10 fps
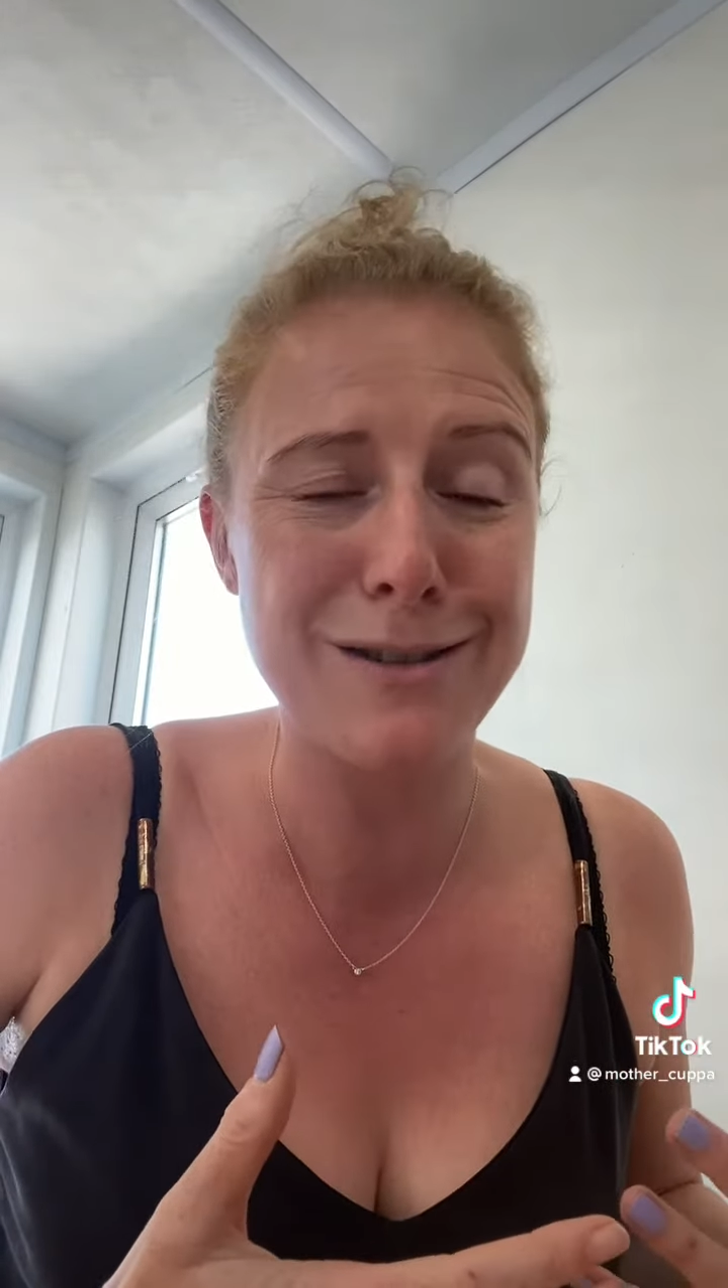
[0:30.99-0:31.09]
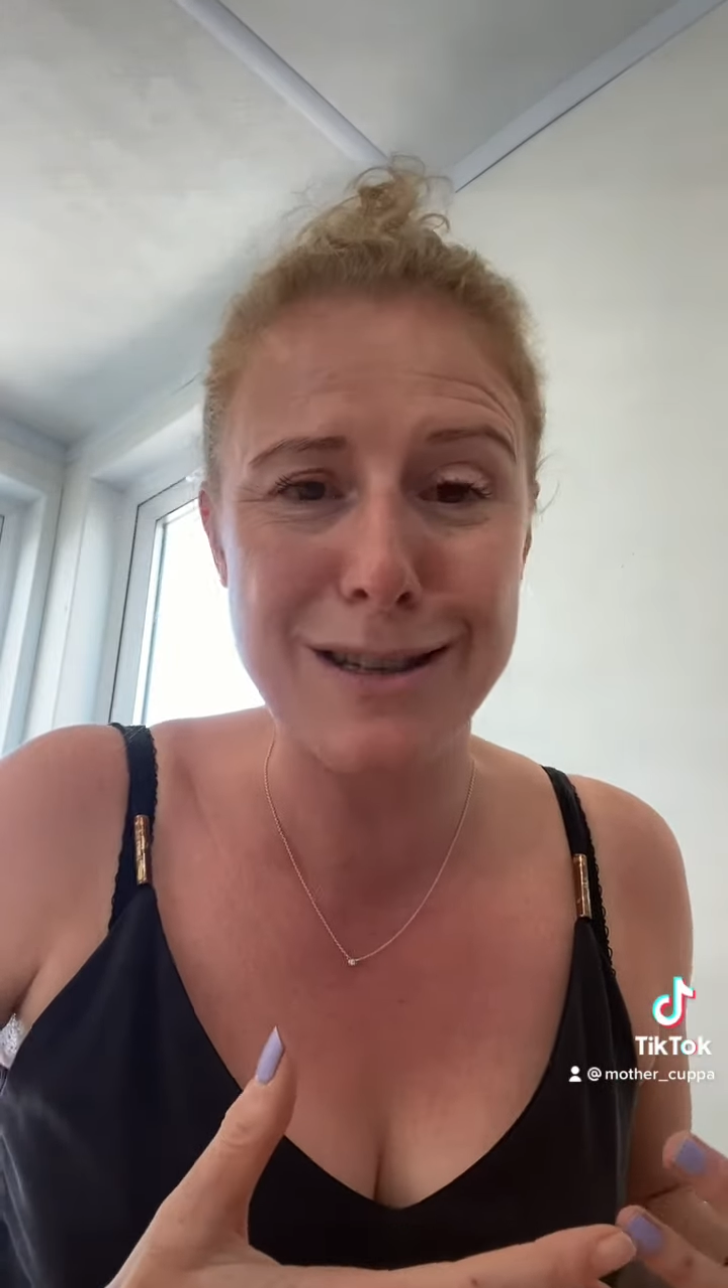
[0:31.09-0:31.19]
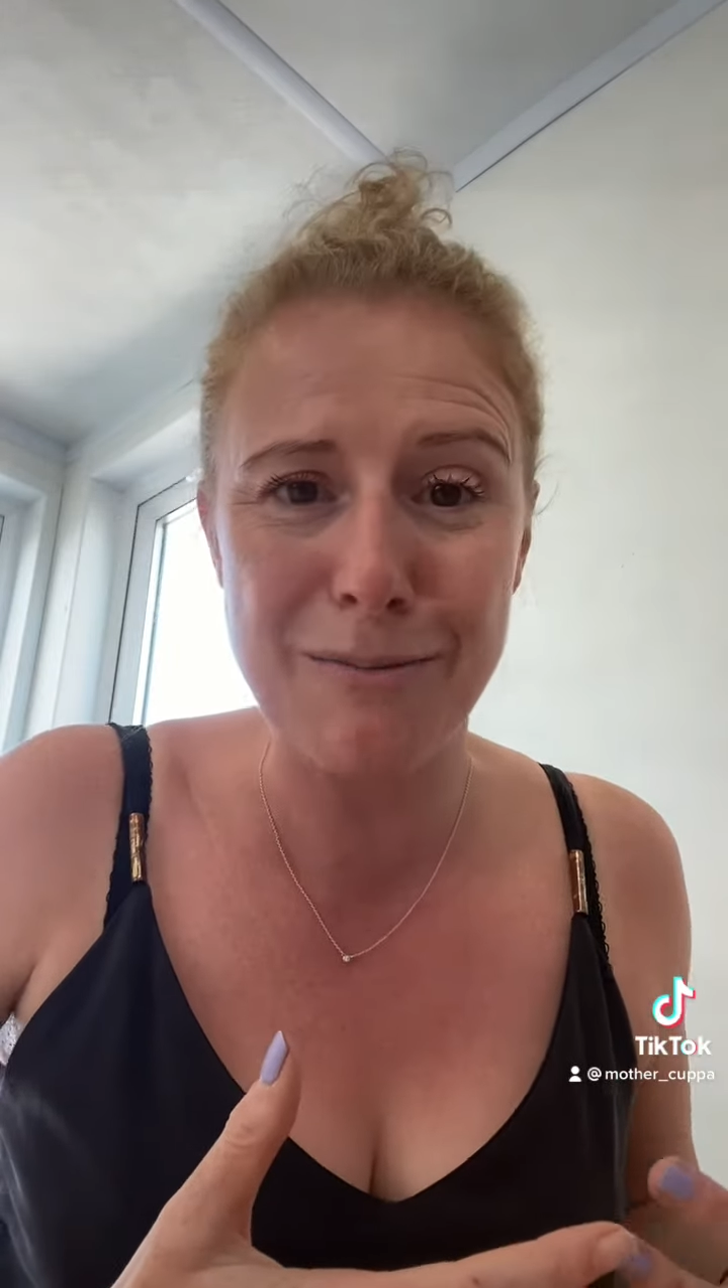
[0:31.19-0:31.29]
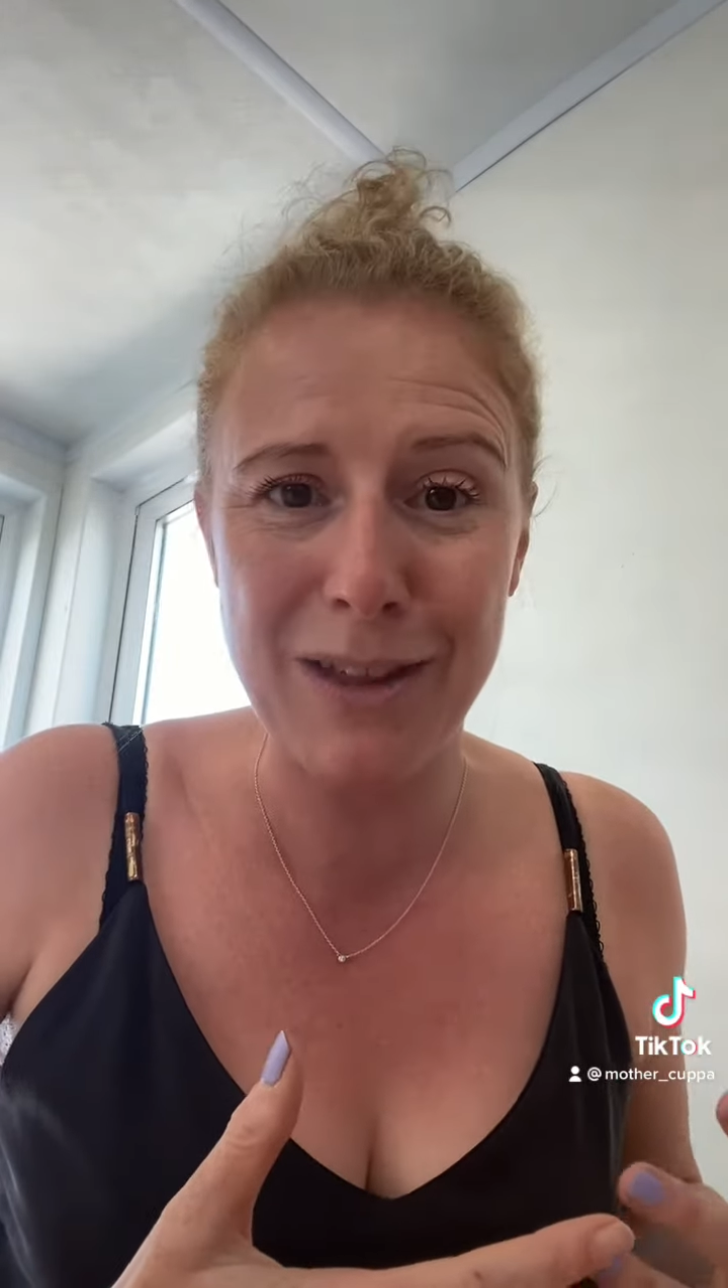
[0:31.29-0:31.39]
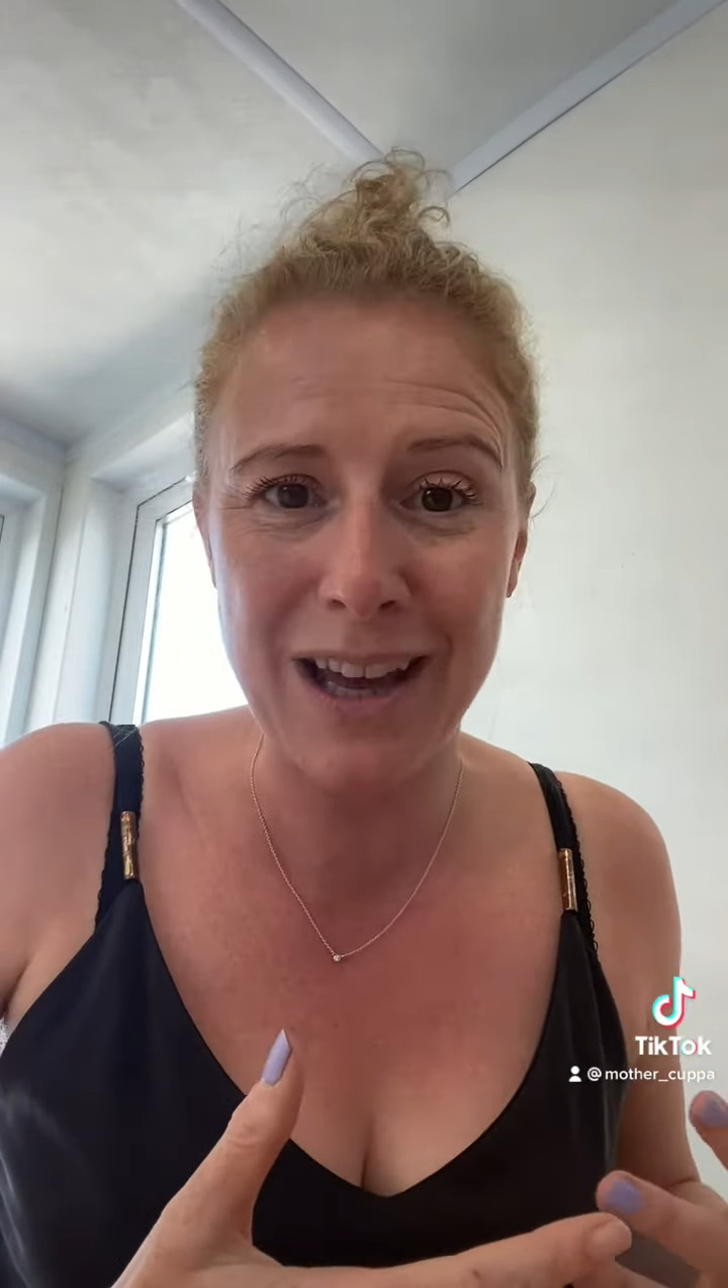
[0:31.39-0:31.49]

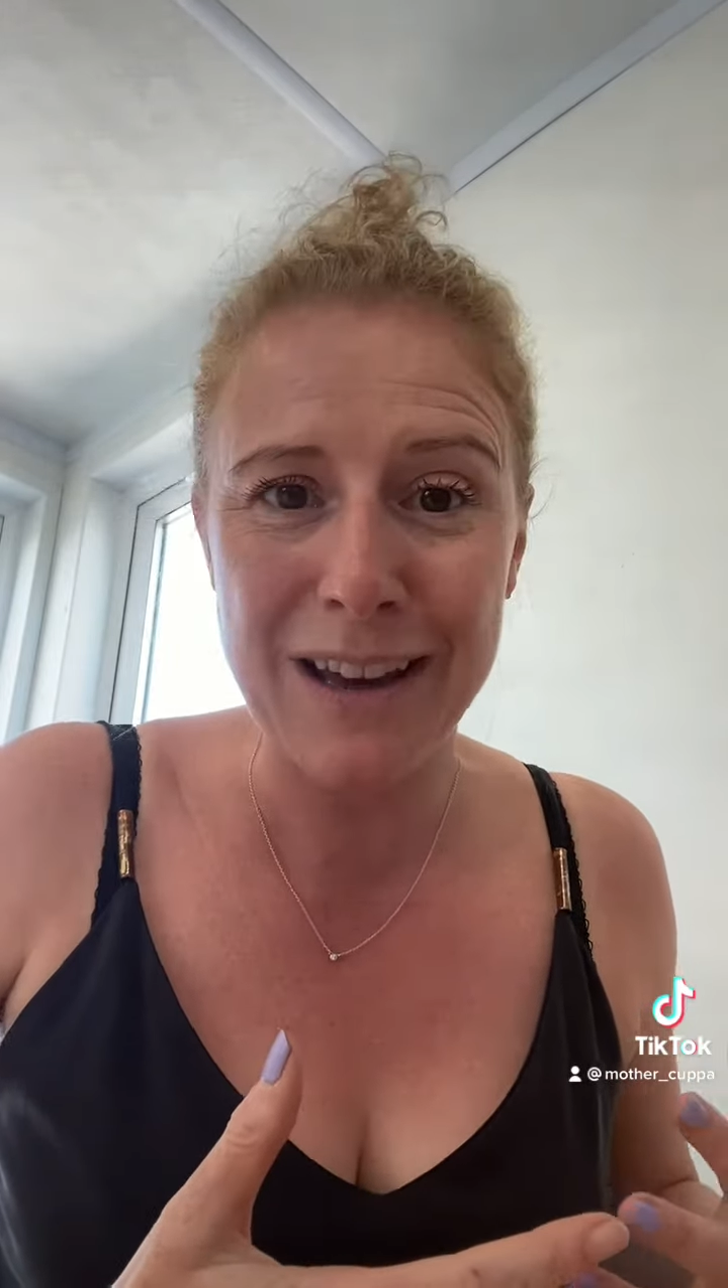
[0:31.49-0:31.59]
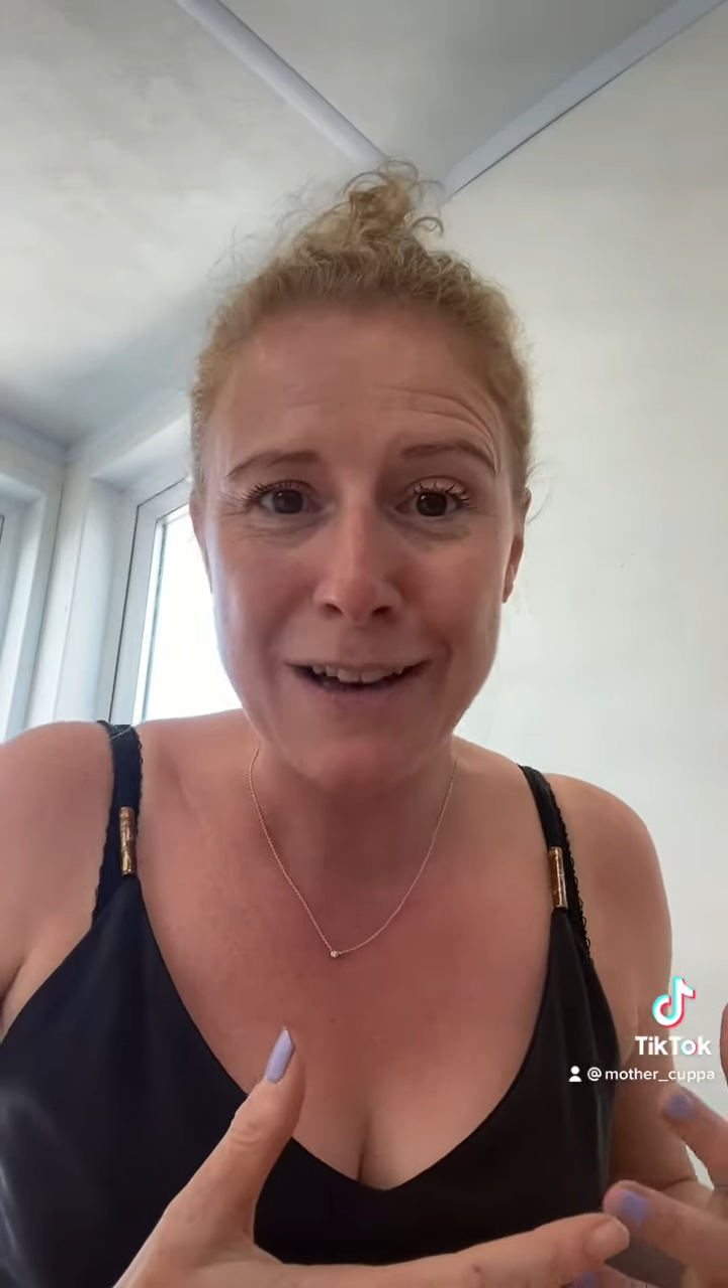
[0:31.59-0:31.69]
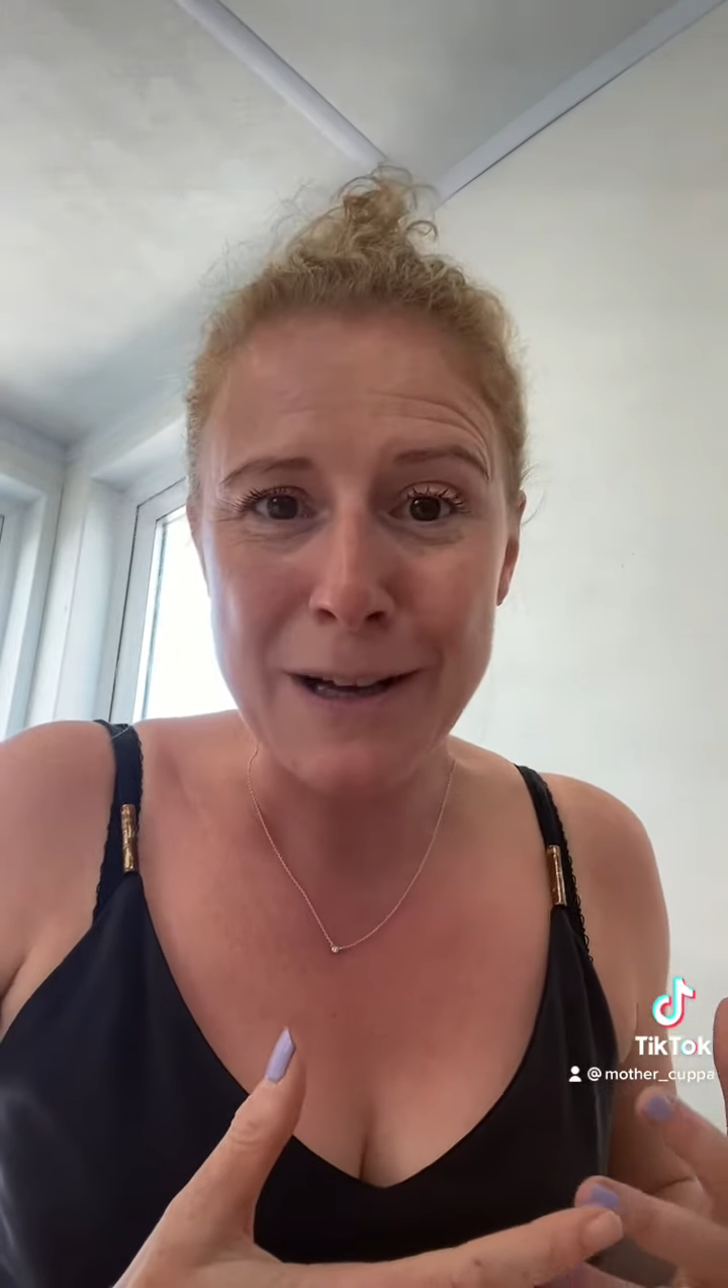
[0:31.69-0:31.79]
something